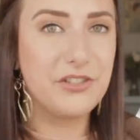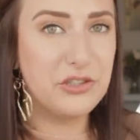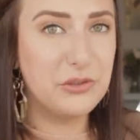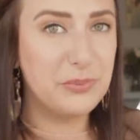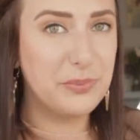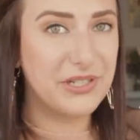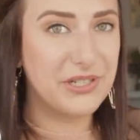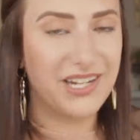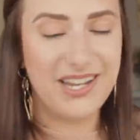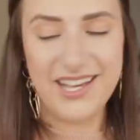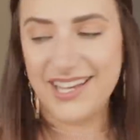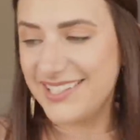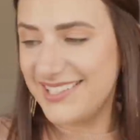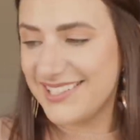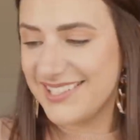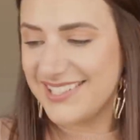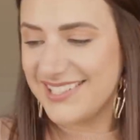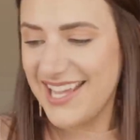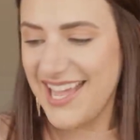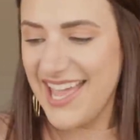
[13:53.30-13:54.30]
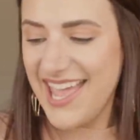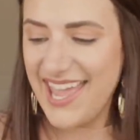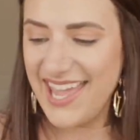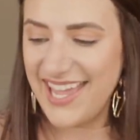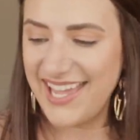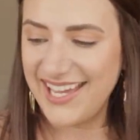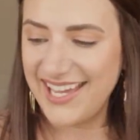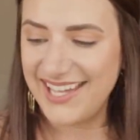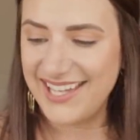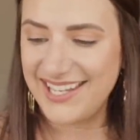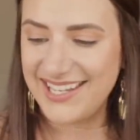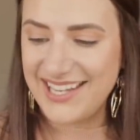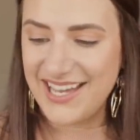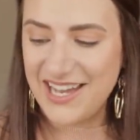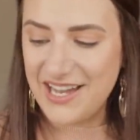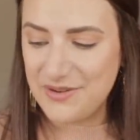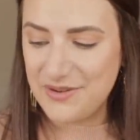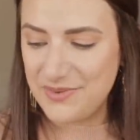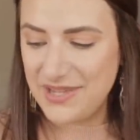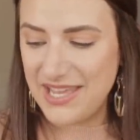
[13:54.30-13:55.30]
Yooper Nuts, and
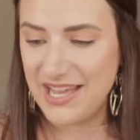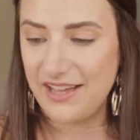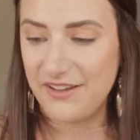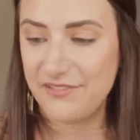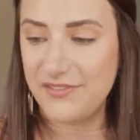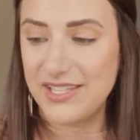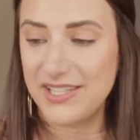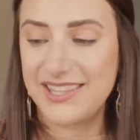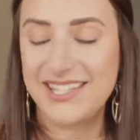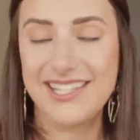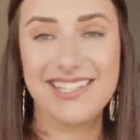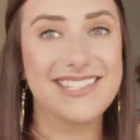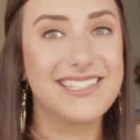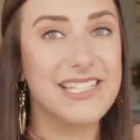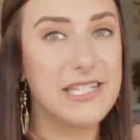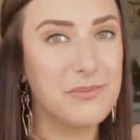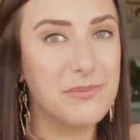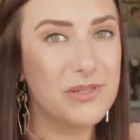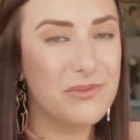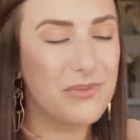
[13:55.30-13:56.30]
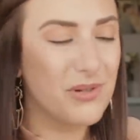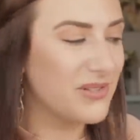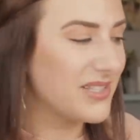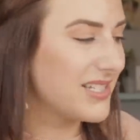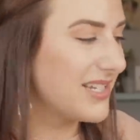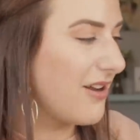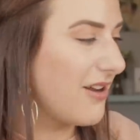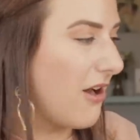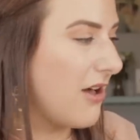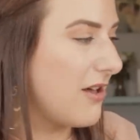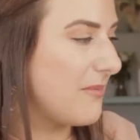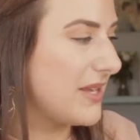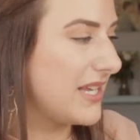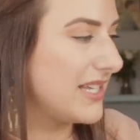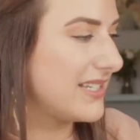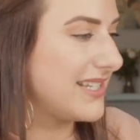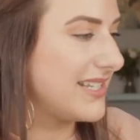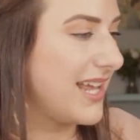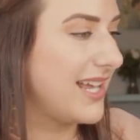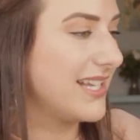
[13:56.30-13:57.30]
uh, we have the cinnamon roasted
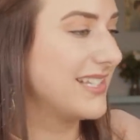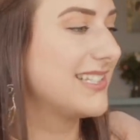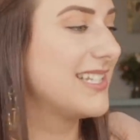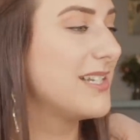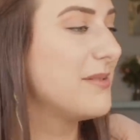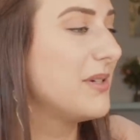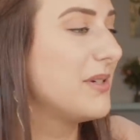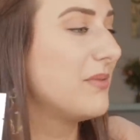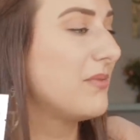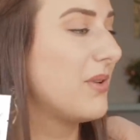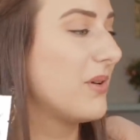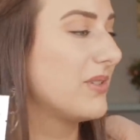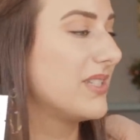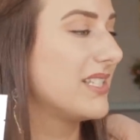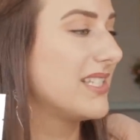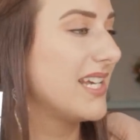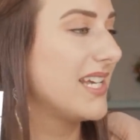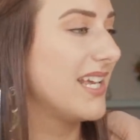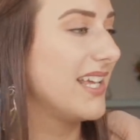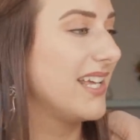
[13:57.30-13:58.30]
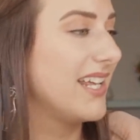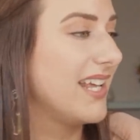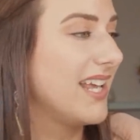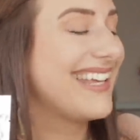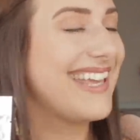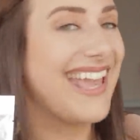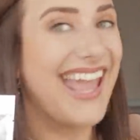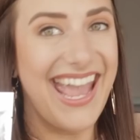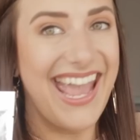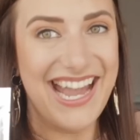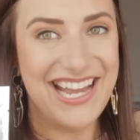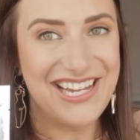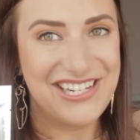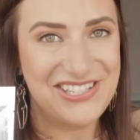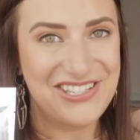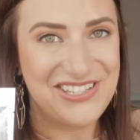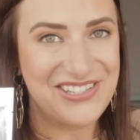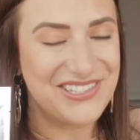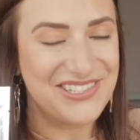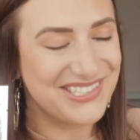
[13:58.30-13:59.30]
almonds and cinnamon roasted
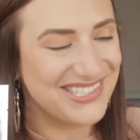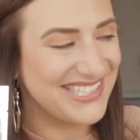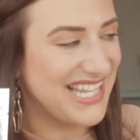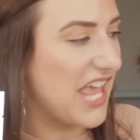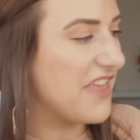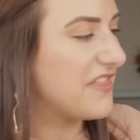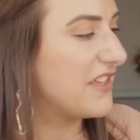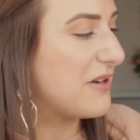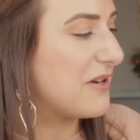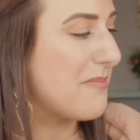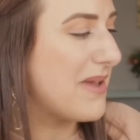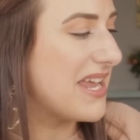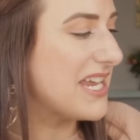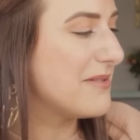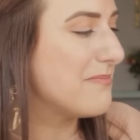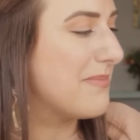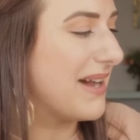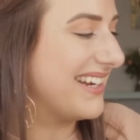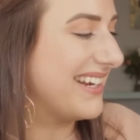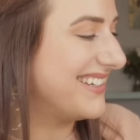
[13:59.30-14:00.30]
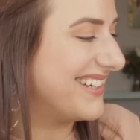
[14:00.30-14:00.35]
cashews, and they're made by